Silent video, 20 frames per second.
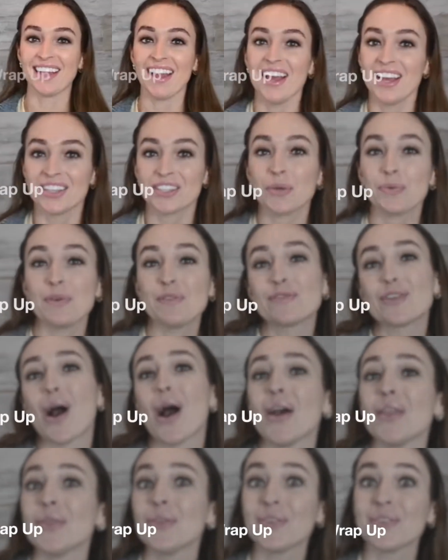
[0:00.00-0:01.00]
So we've
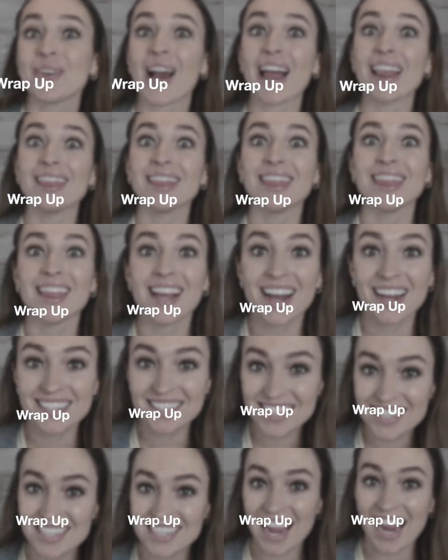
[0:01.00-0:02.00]
gone through a lot
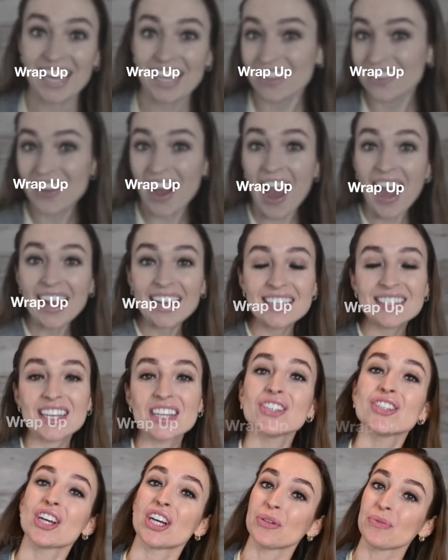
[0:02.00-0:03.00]
today, you guys. I
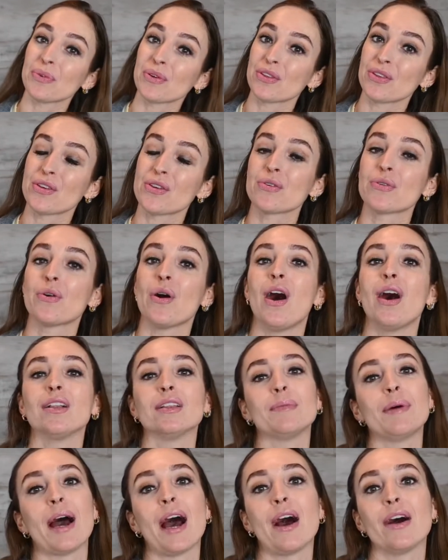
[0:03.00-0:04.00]
shared with you all
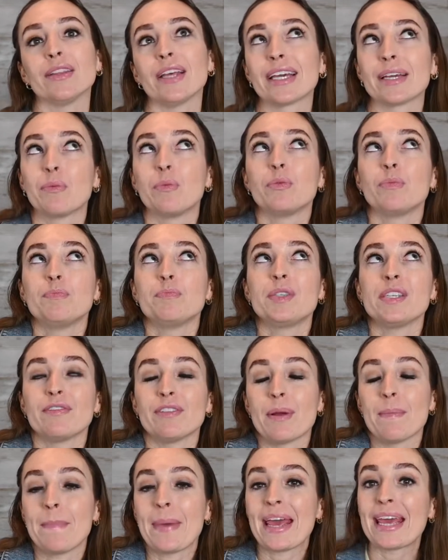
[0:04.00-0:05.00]
about like
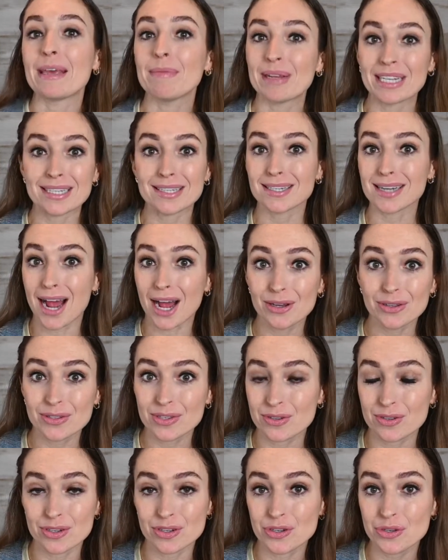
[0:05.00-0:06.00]
different payment styles you
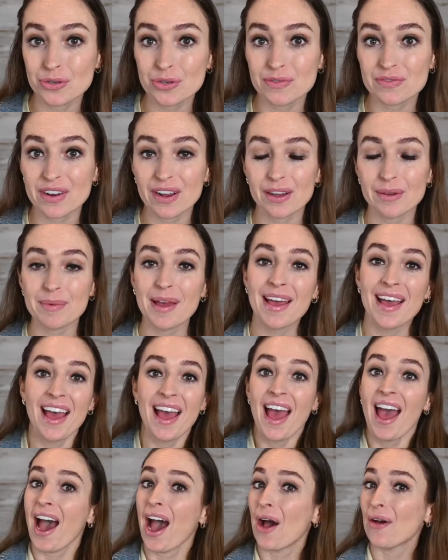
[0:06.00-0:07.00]
could choose from,
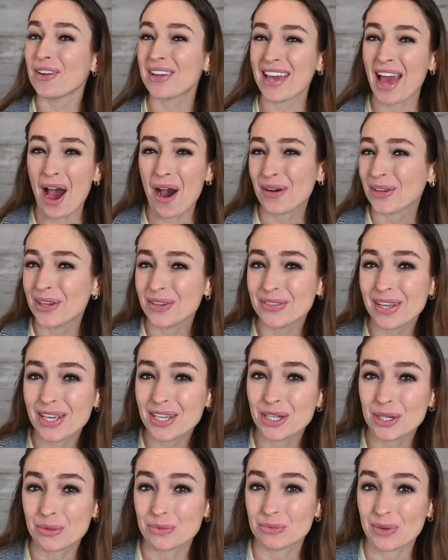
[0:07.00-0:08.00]
how to calculate
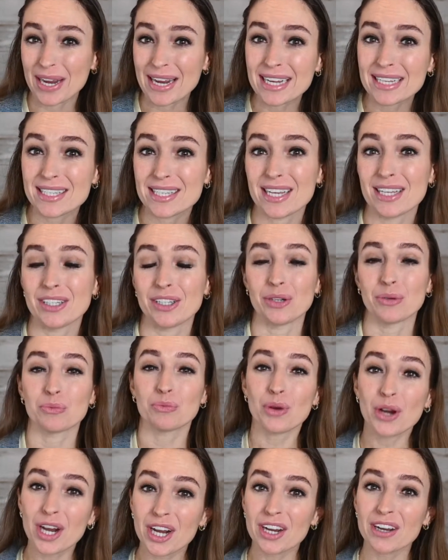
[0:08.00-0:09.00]
your rate and your
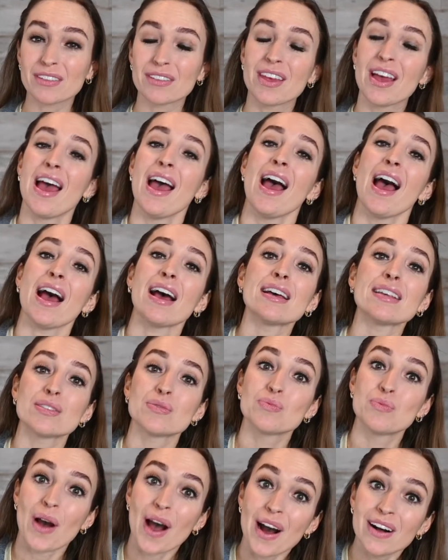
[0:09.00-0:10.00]
worth, as
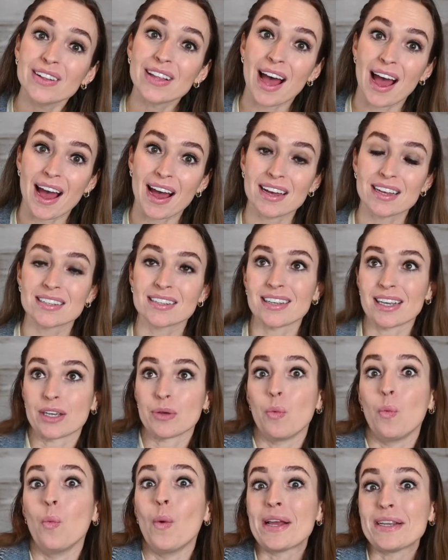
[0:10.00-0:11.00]
well as like
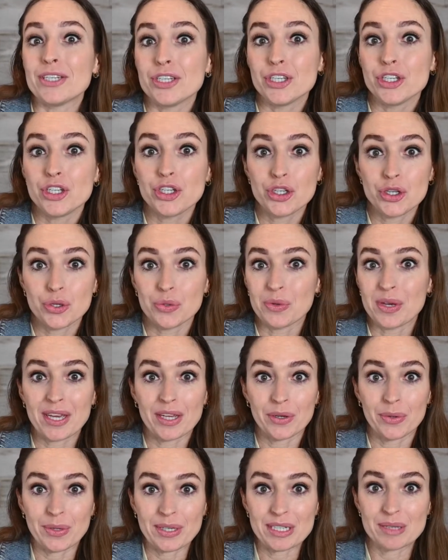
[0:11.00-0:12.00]
when to
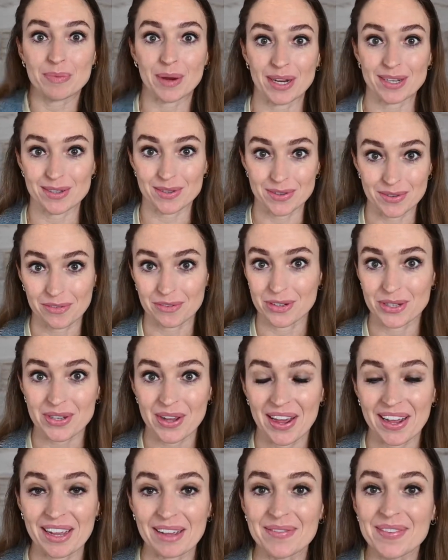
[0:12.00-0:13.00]
increase prices over
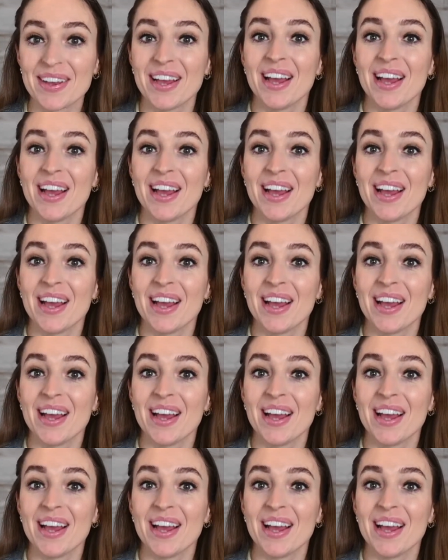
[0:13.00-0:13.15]
time.